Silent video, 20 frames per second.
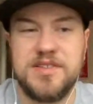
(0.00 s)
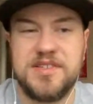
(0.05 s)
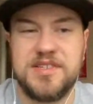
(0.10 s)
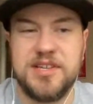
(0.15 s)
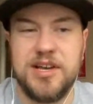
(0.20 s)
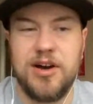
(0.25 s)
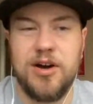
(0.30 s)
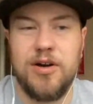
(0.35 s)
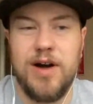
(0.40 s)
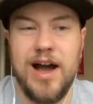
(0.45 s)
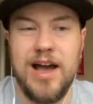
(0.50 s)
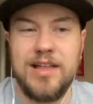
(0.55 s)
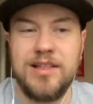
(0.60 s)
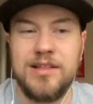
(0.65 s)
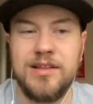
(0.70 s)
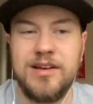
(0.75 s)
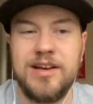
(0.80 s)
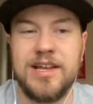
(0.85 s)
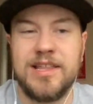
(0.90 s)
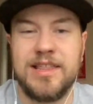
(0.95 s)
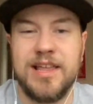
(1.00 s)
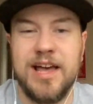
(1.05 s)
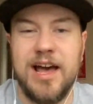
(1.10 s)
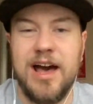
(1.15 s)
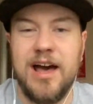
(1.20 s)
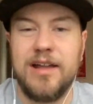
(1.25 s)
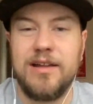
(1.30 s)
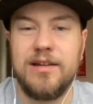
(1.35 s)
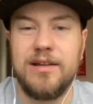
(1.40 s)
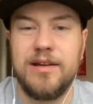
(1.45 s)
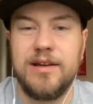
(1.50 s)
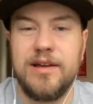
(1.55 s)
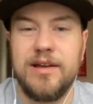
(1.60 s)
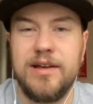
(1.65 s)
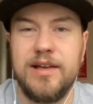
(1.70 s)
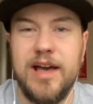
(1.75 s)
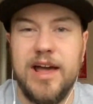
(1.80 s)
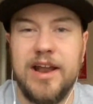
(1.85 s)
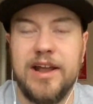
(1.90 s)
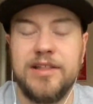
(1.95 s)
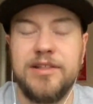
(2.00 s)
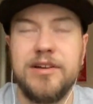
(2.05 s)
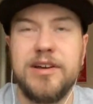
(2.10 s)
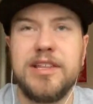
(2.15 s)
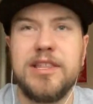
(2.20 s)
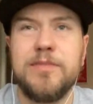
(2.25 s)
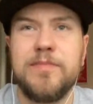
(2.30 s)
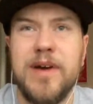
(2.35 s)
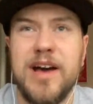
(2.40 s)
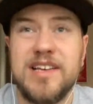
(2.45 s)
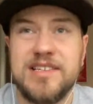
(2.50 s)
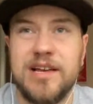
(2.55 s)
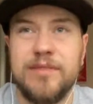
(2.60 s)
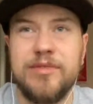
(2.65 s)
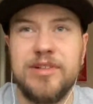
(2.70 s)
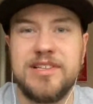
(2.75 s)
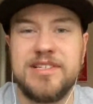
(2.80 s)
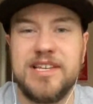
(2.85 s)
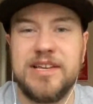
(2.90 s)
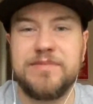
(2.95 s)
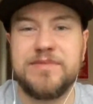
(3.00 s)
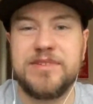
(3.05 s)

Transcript: So I look at that, and I look at the past couple of